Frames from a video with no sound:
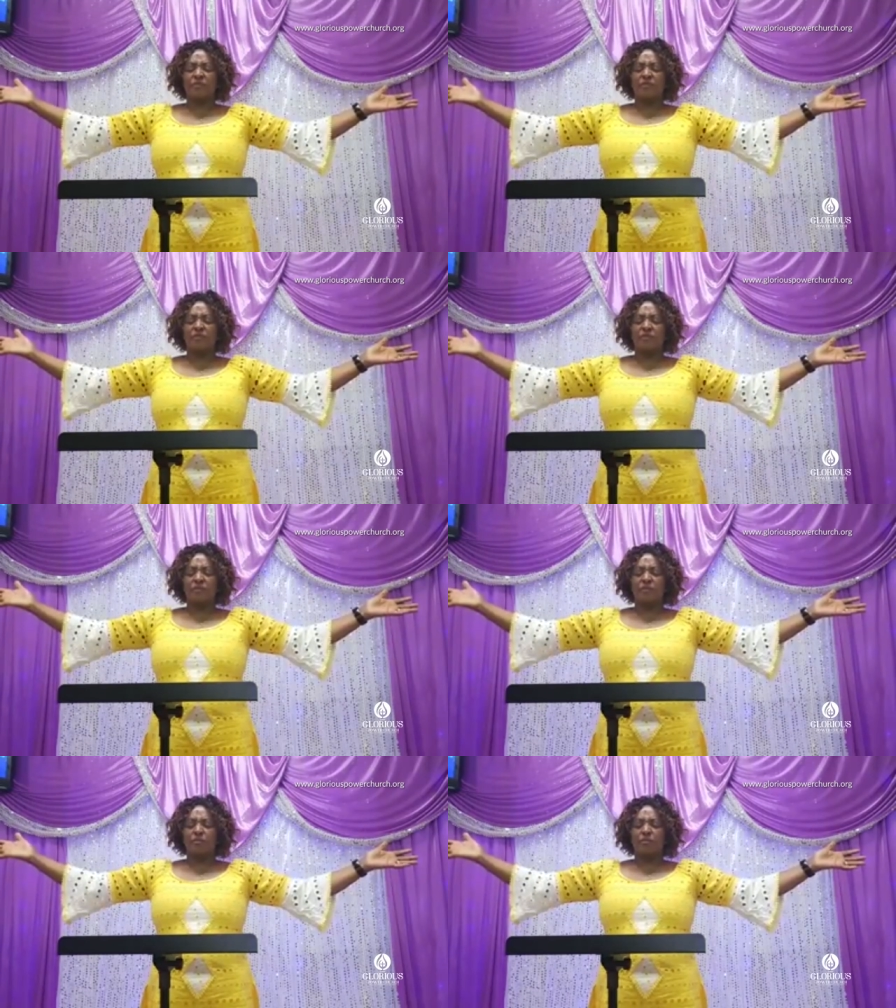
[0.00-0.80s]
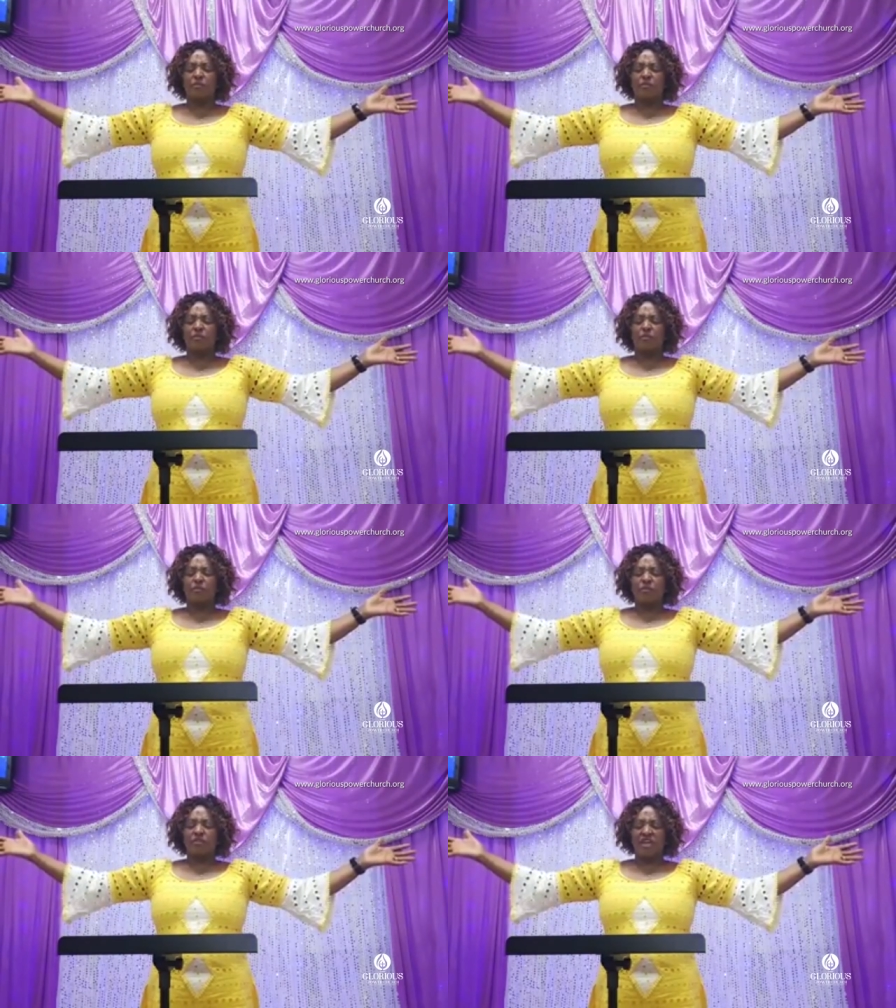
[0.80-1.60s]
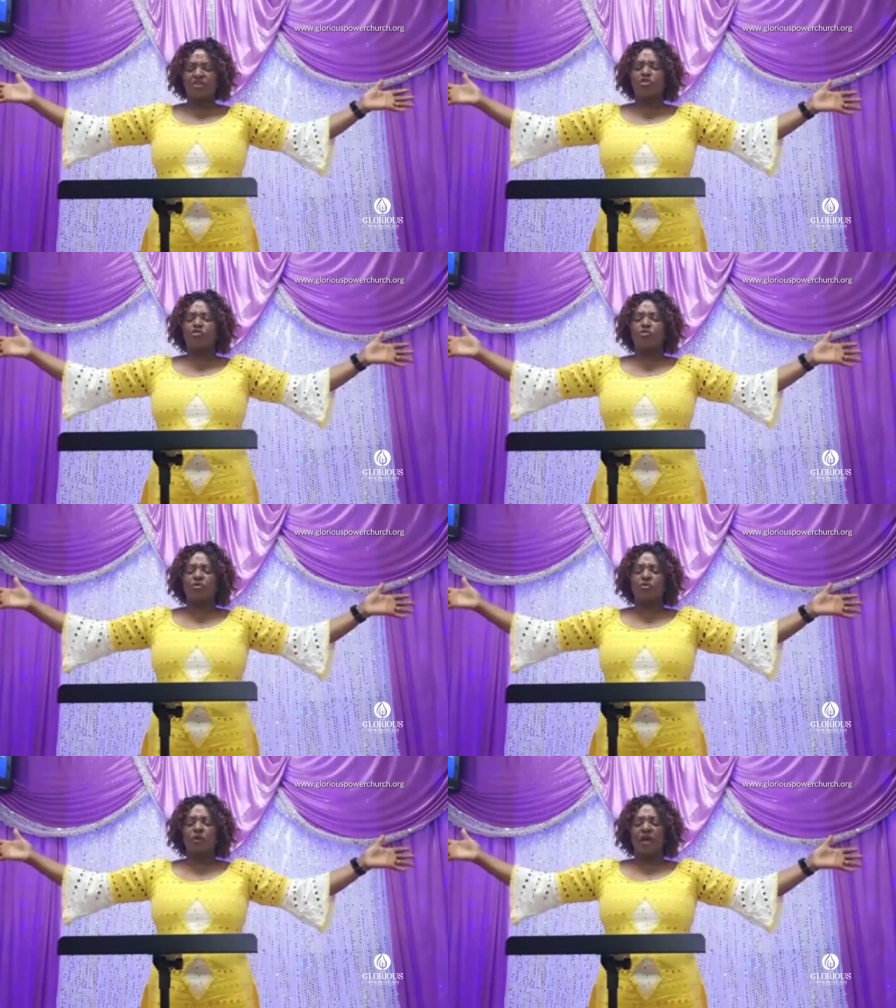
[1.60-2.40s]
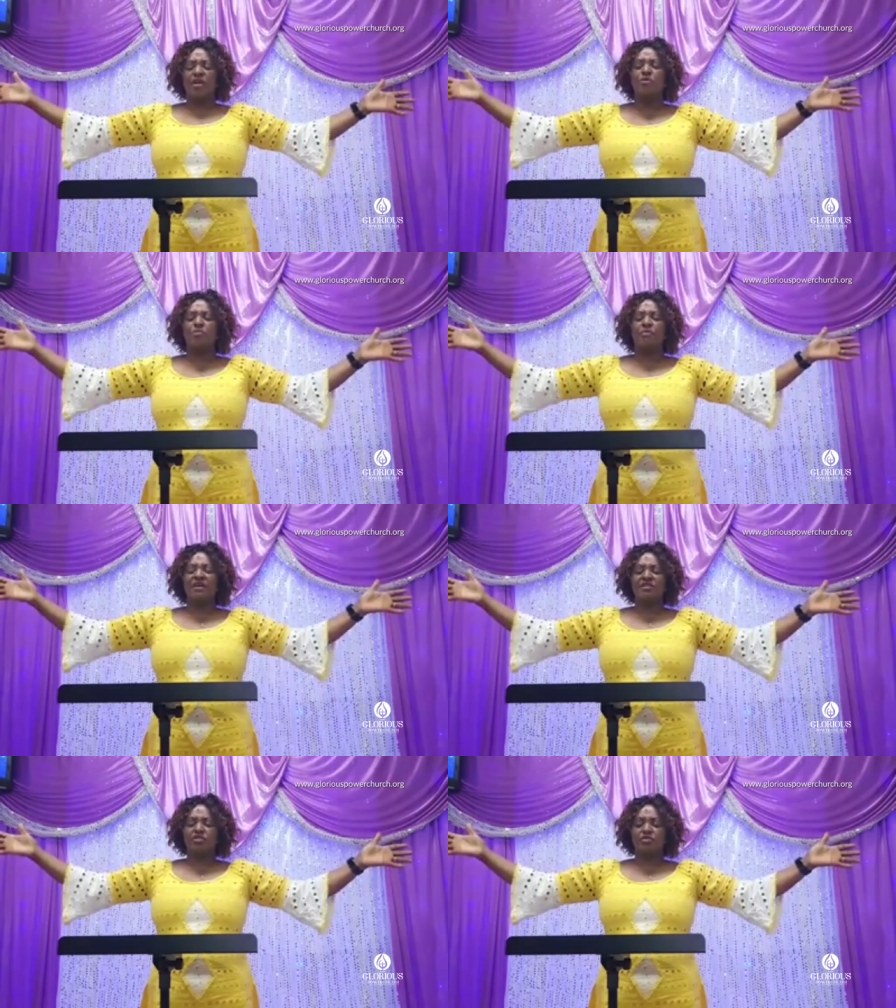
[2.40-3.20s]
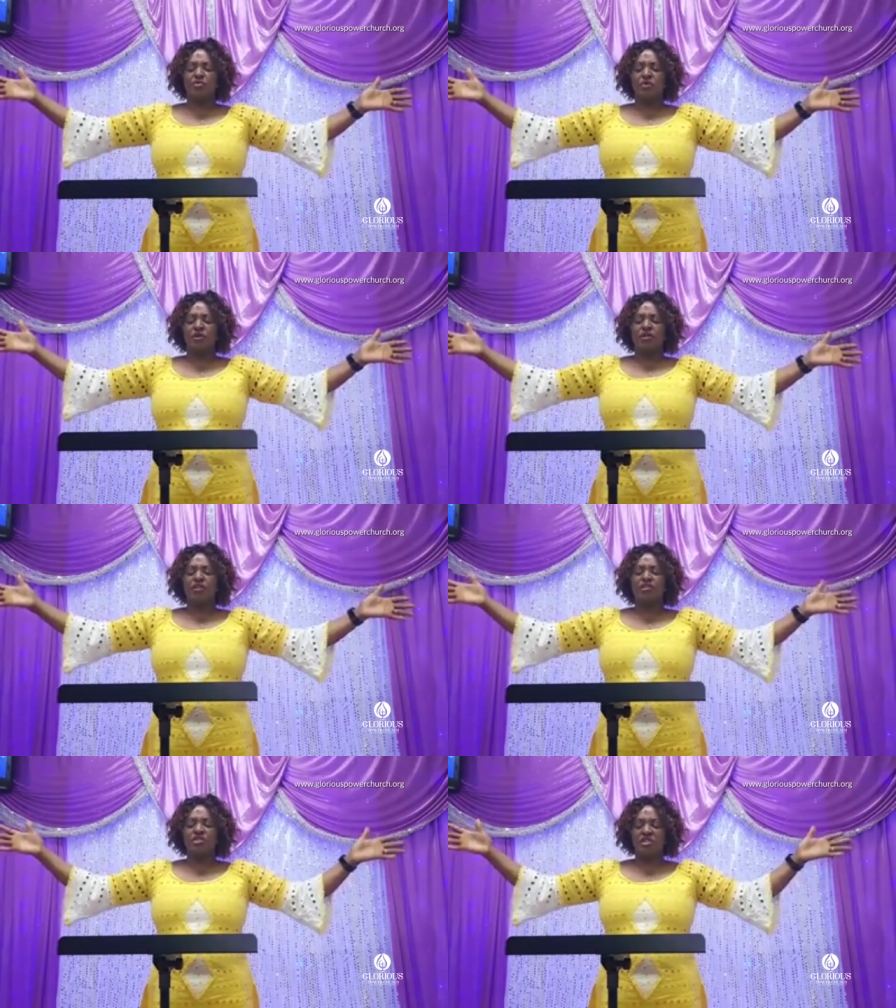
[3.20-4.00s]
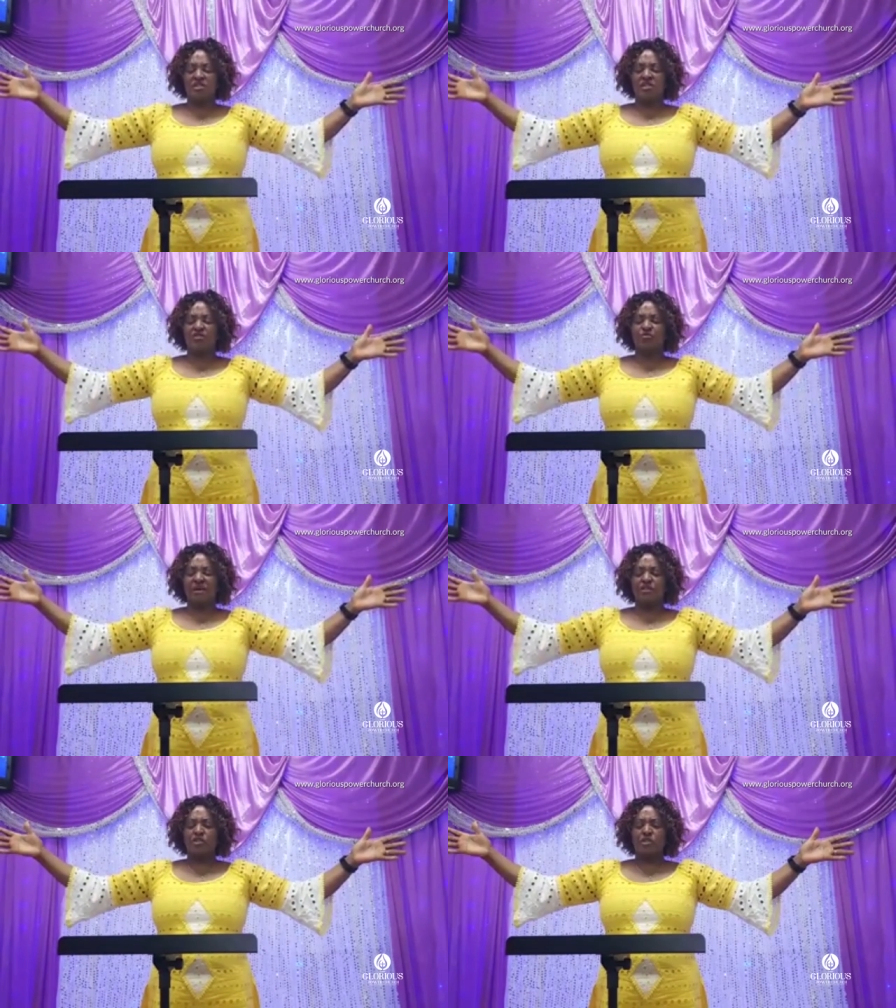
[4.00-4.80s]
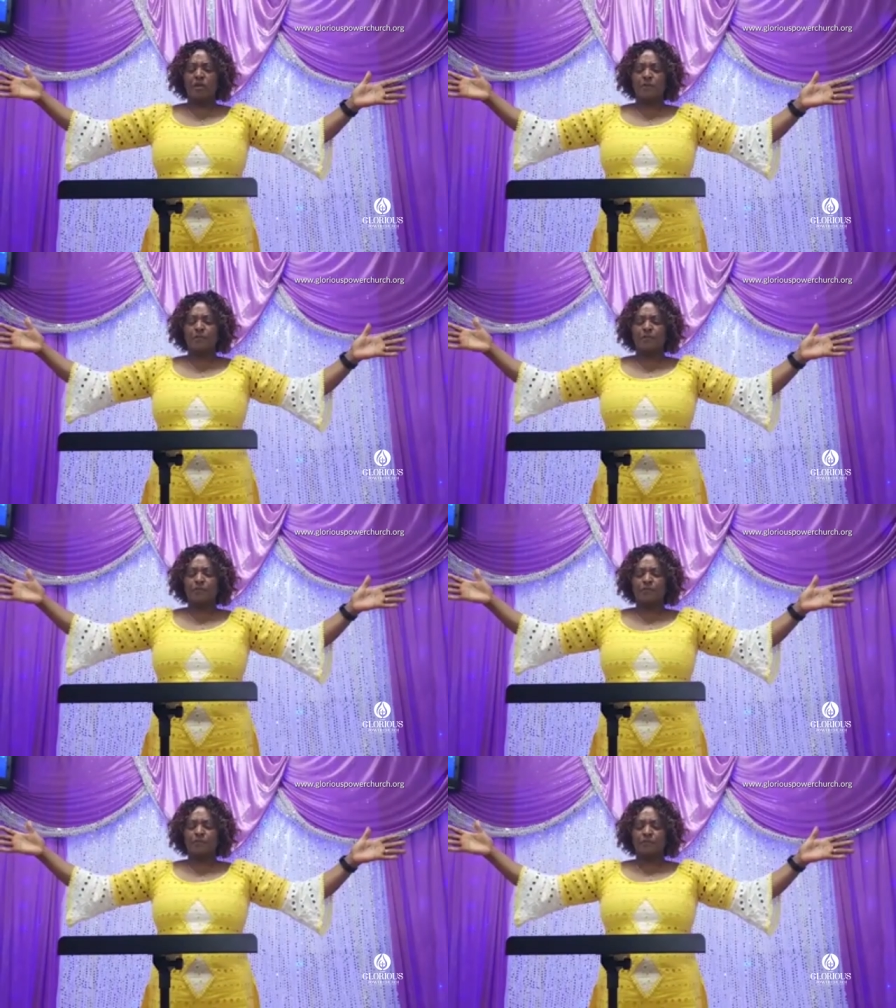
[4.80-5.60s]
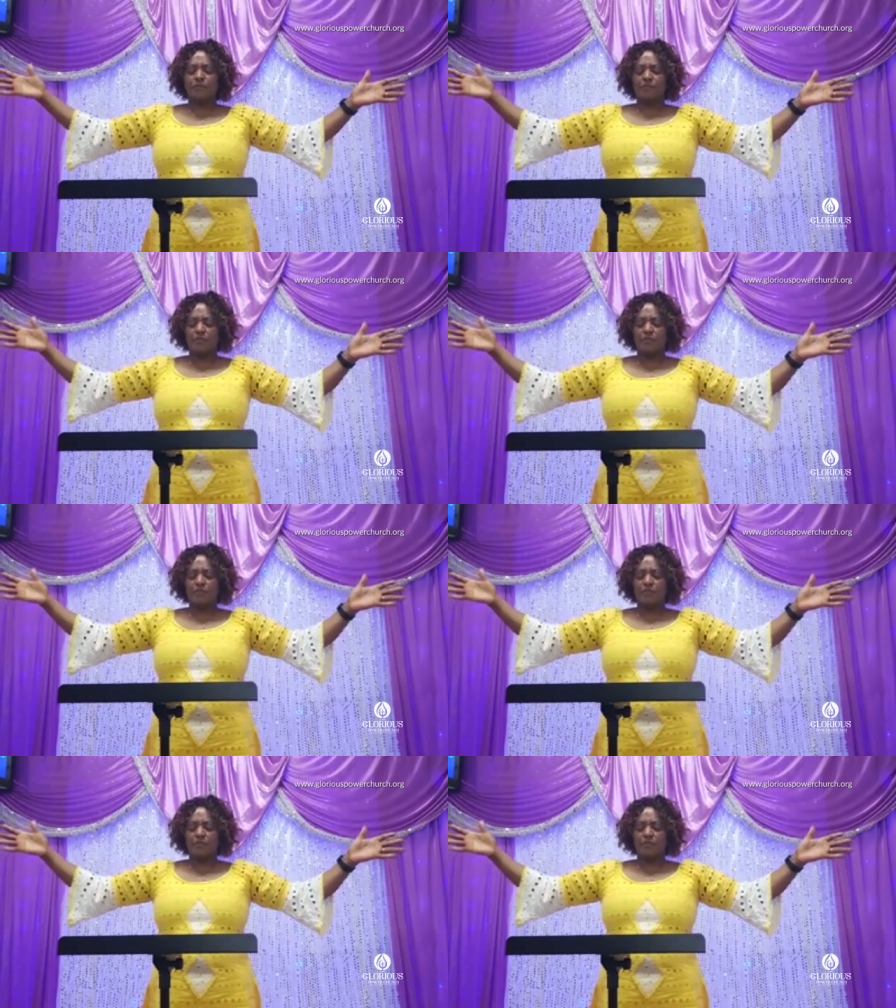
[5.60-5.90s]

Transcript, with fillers: Mm. We thank you and bless you in Jesus' mighty name. Amen.